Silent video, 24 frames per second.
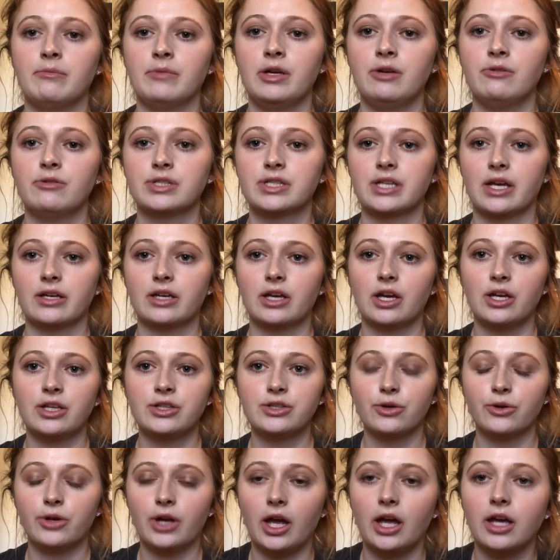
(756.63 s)
he was like,
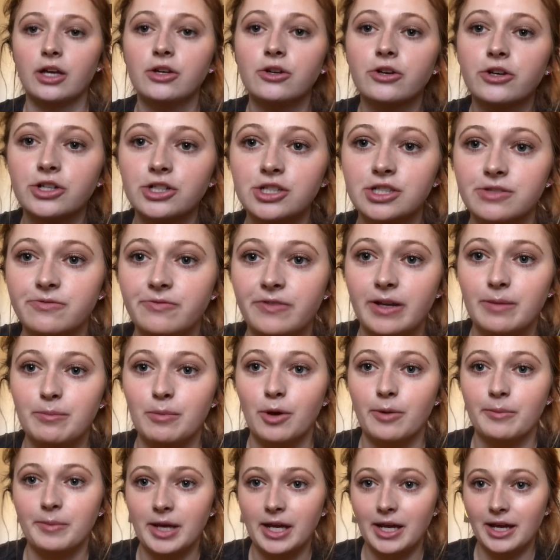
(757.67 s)
it's okay, you can just
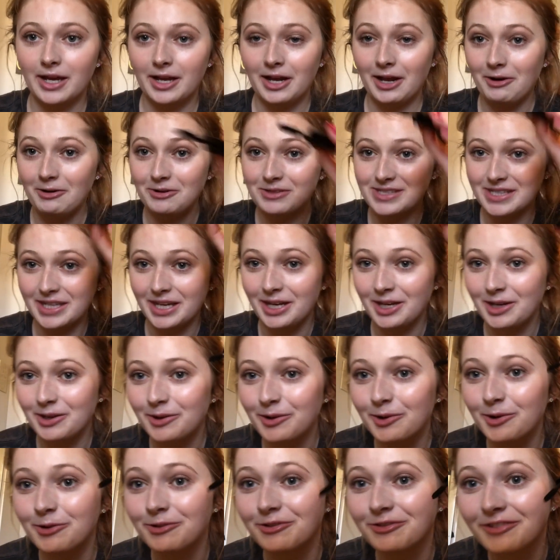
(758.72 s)
Venmo me. And I was like,
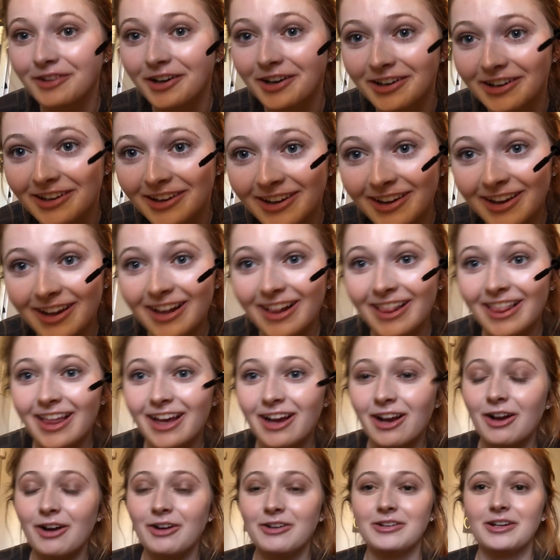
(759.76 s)
oh fuck,
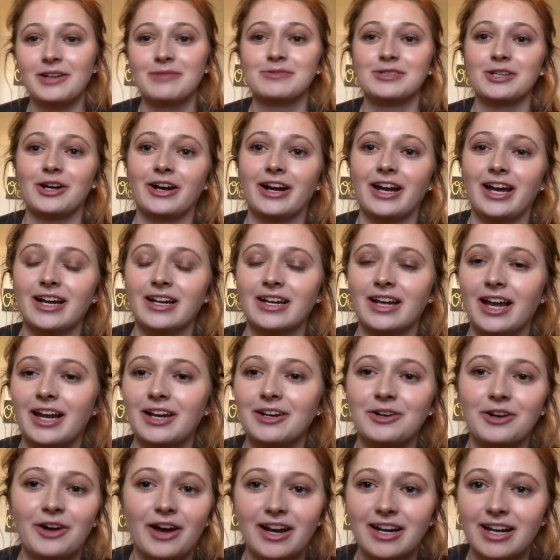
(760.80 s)
like, I'm sorry, I
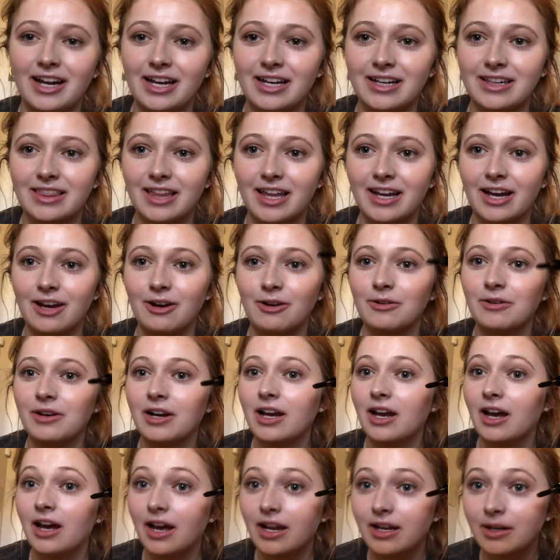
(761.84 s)
don't know how to edit that out.
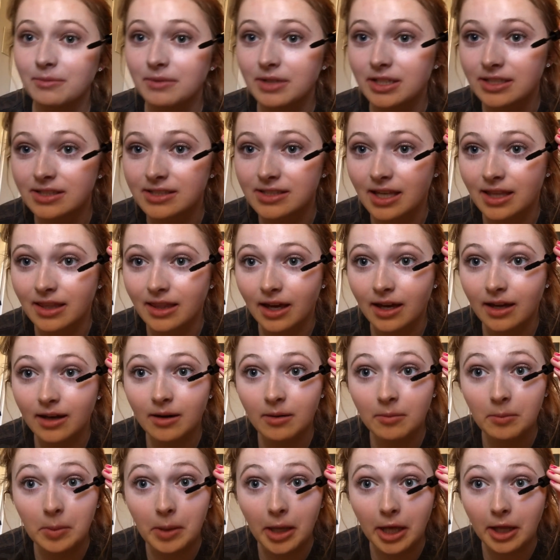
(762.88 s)
I didn't mean to say that.
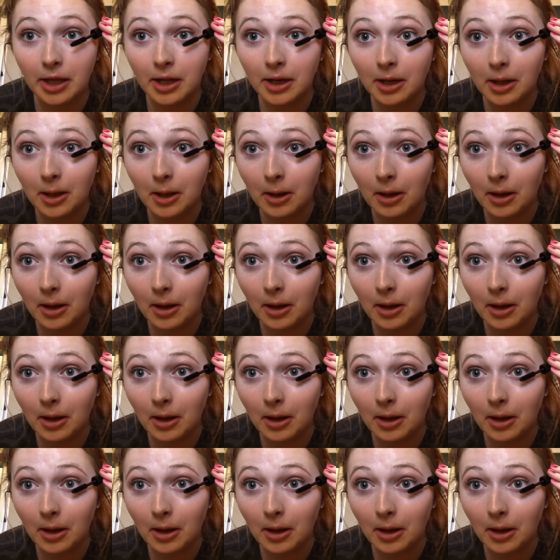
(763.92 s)
But,